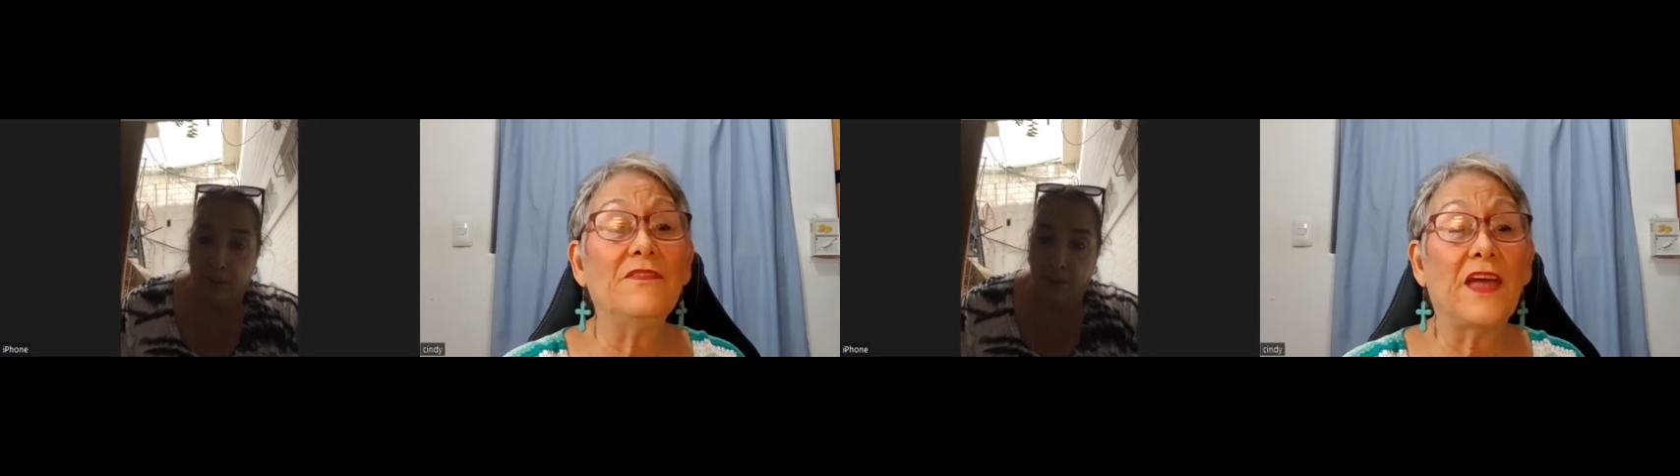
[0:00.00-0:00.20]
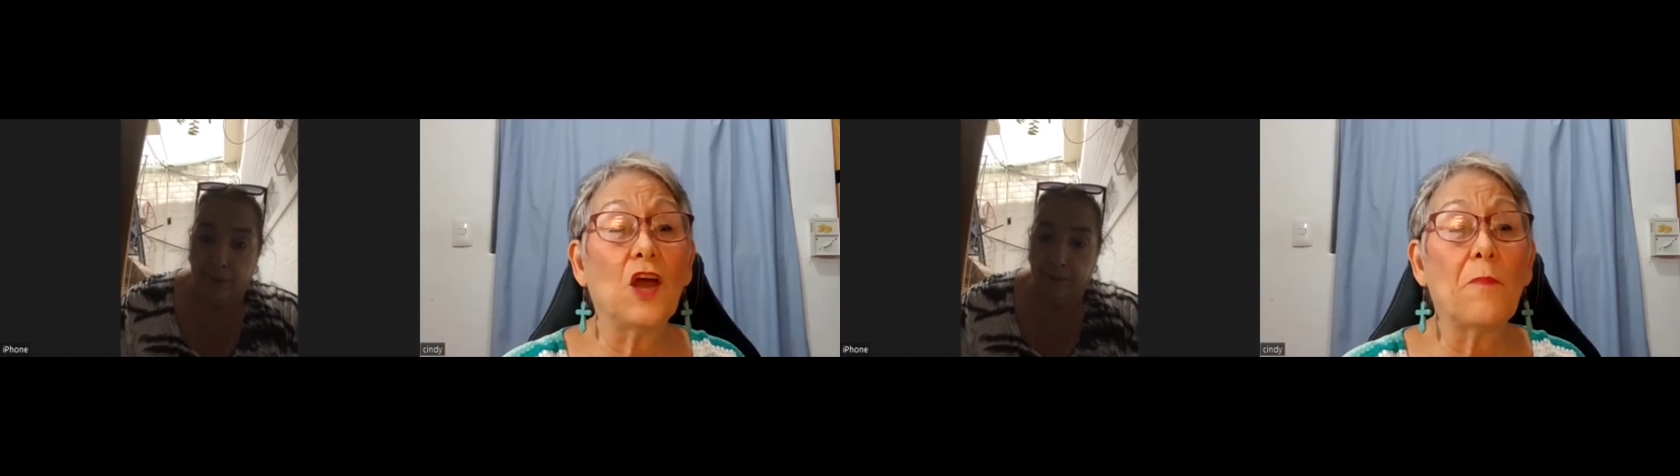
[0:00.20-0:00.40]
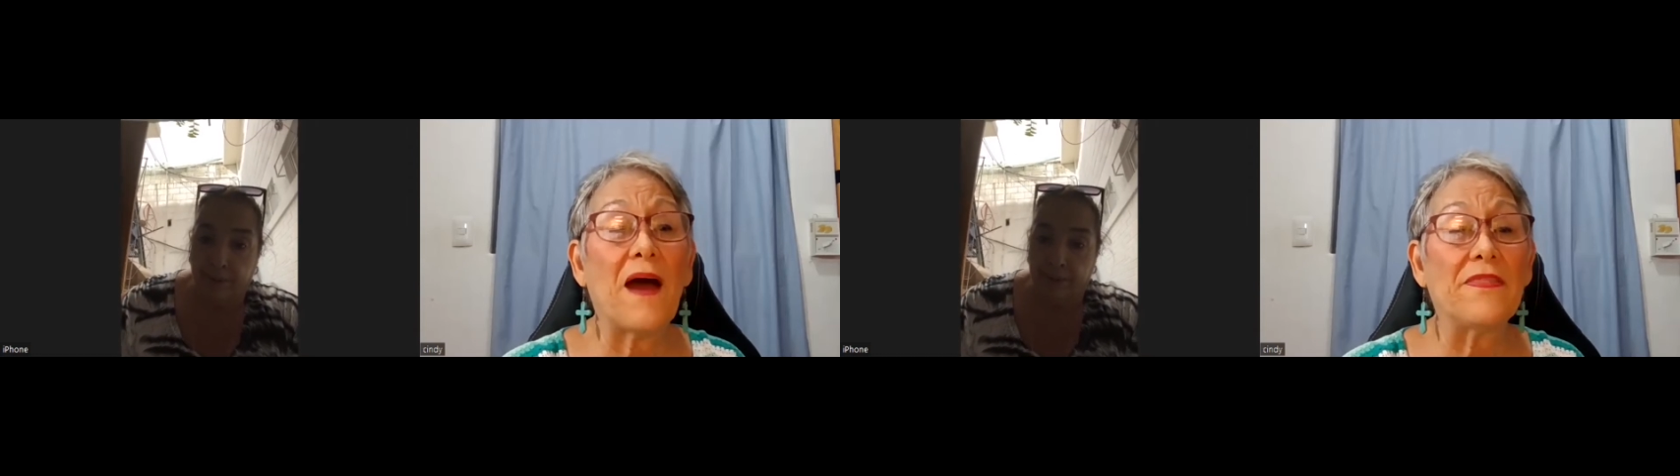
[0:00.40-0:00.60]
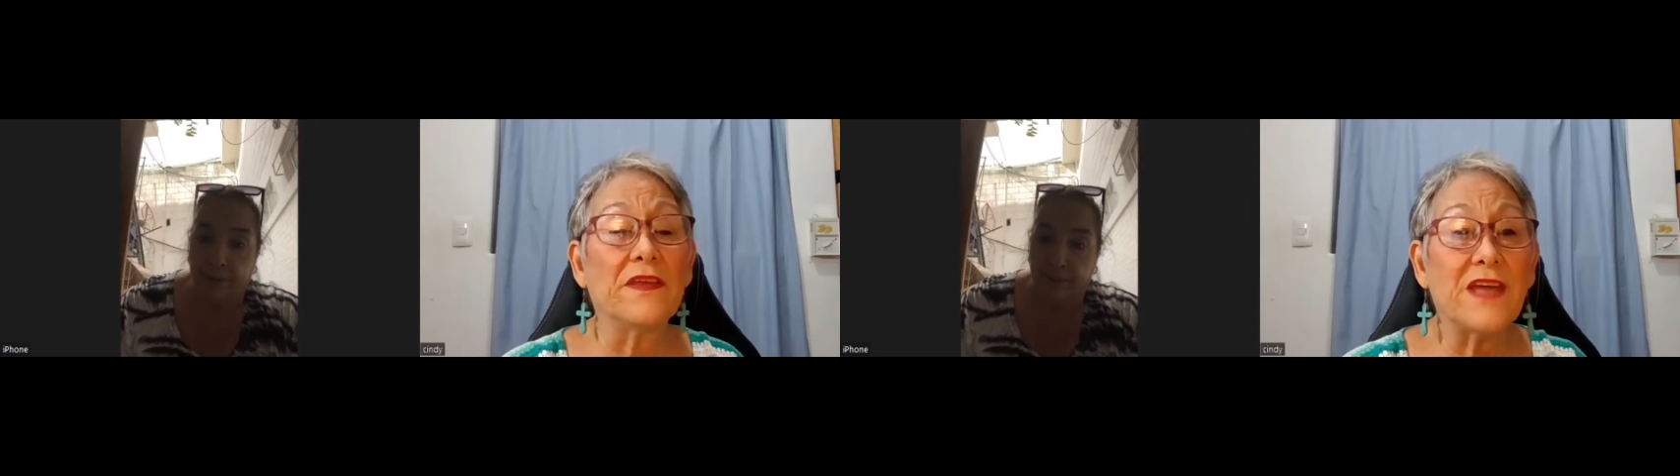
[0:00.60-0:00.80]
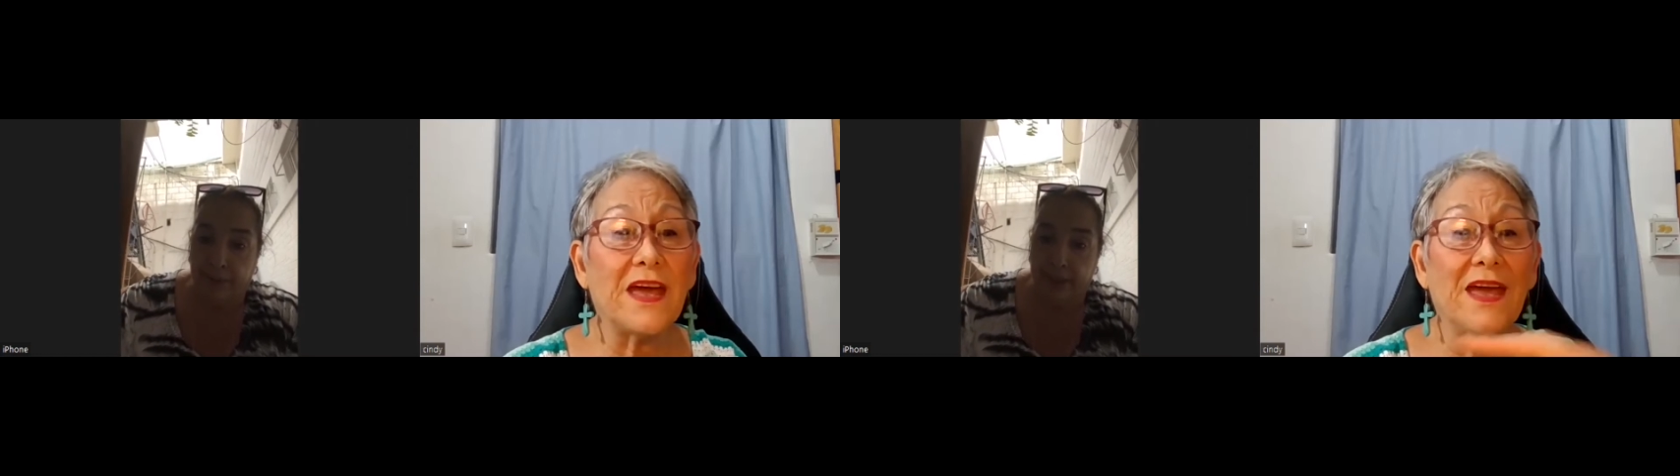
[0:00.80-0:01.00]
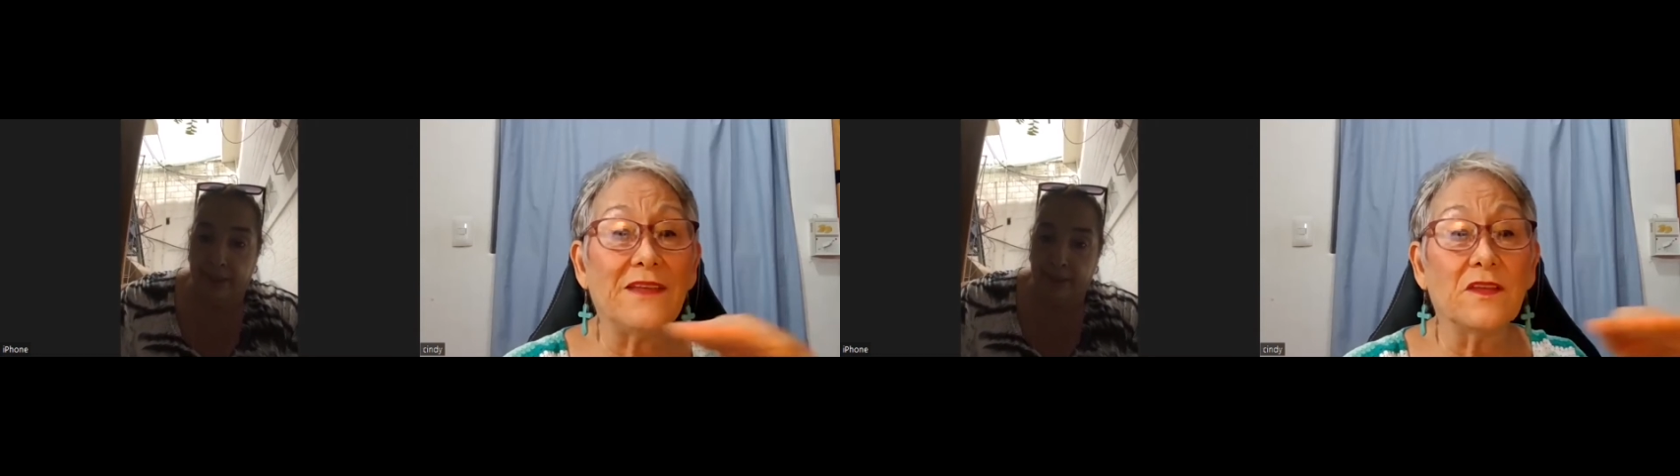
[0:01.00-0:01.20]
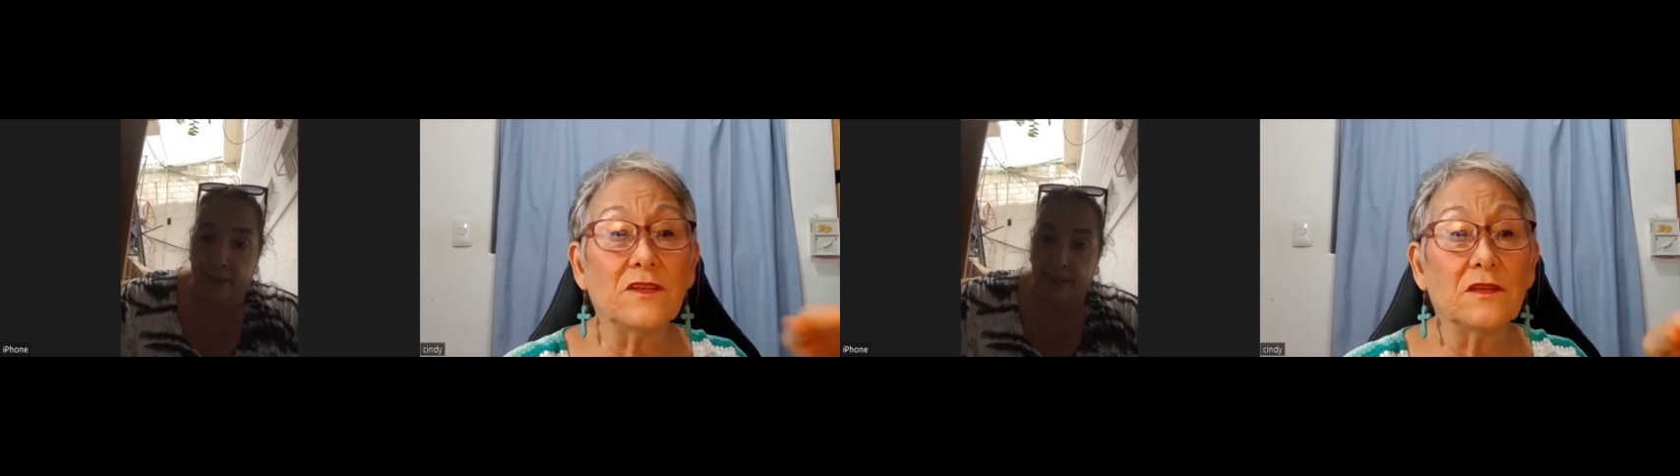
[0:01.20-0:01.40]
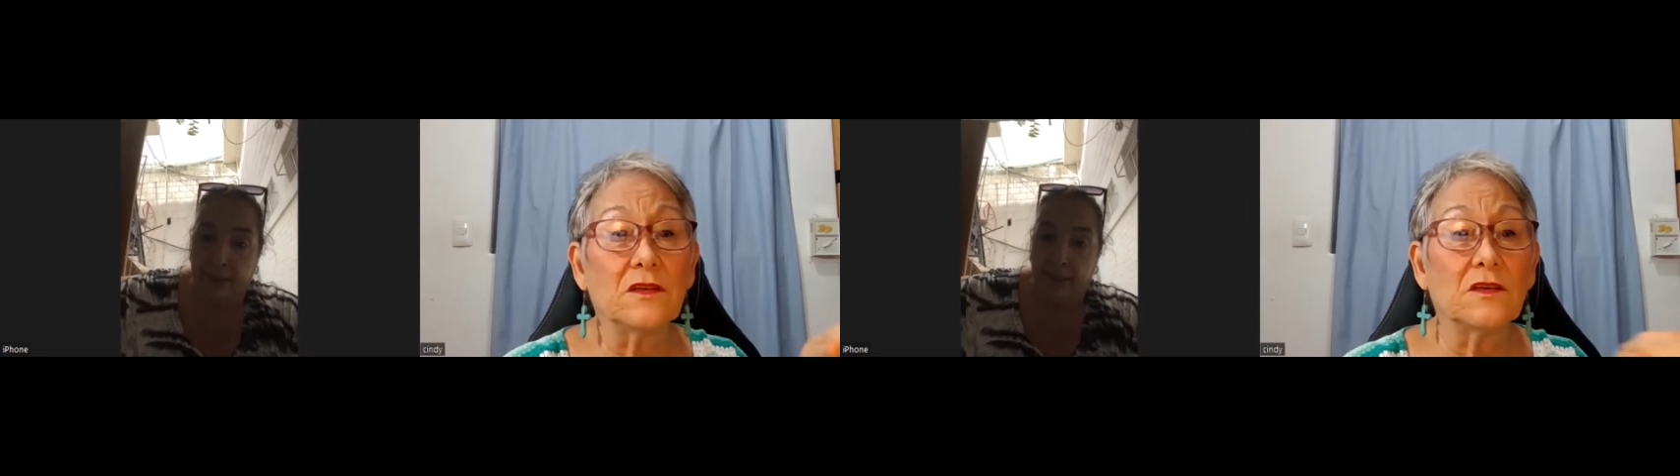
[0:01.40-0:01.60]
They go by the day, the